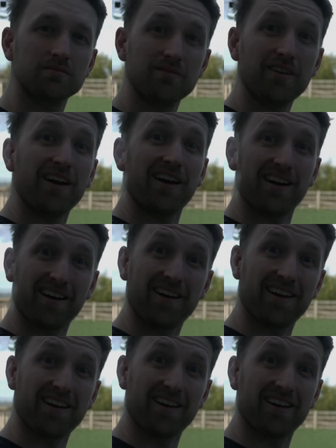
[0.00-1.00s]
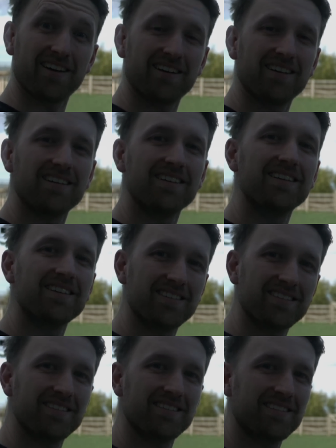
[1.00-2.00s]
you need a sky replaced, but the
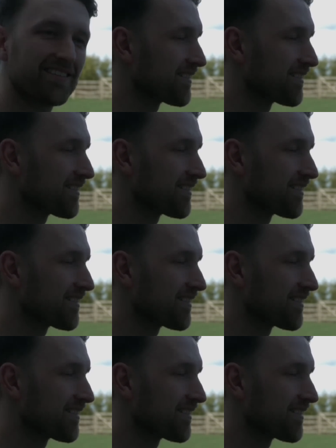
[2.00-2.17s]
branches